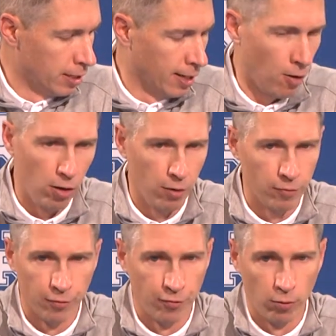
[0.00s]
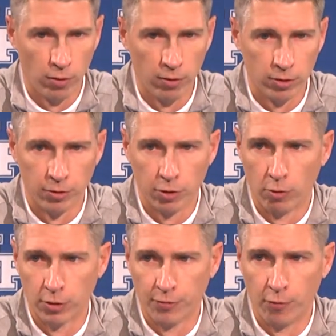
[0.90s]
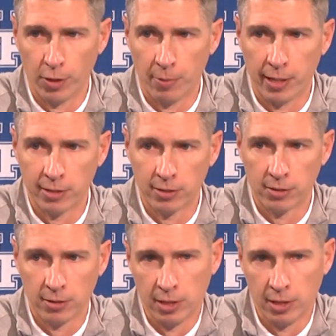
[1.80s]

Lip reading: all over the floor during the course of 40 minutes,